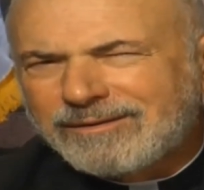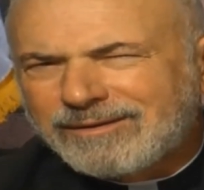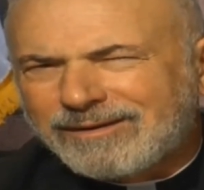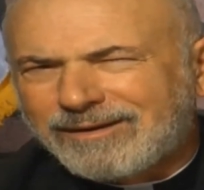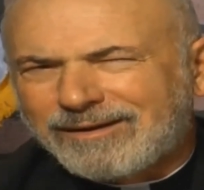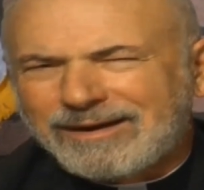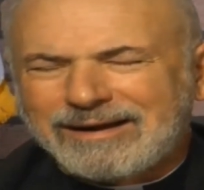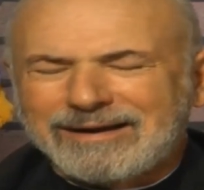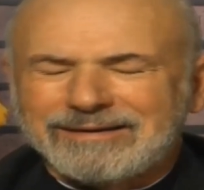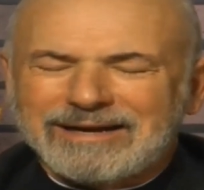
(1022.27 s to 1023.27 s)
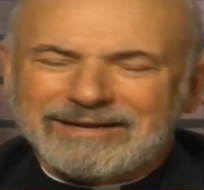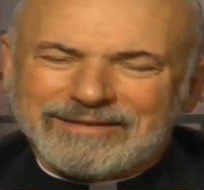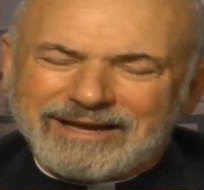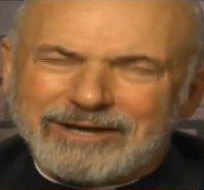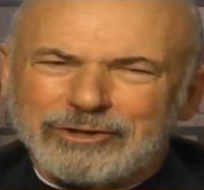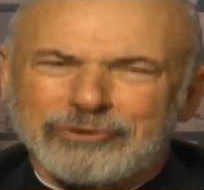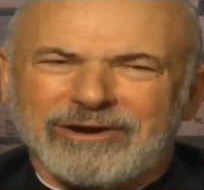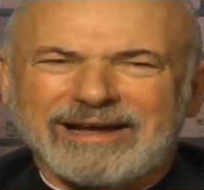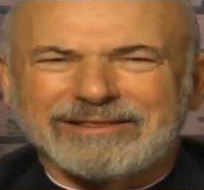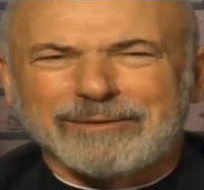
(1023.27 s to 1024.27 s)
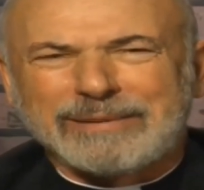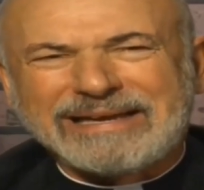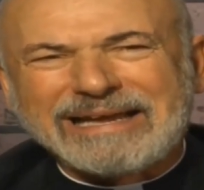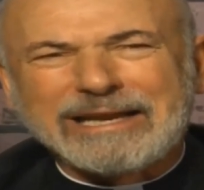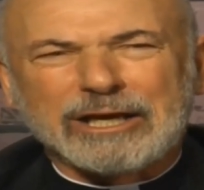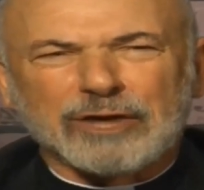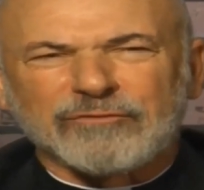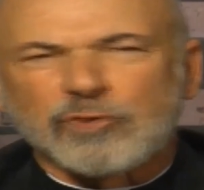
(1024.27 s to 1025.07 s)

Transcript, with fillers: And there you had the beginning of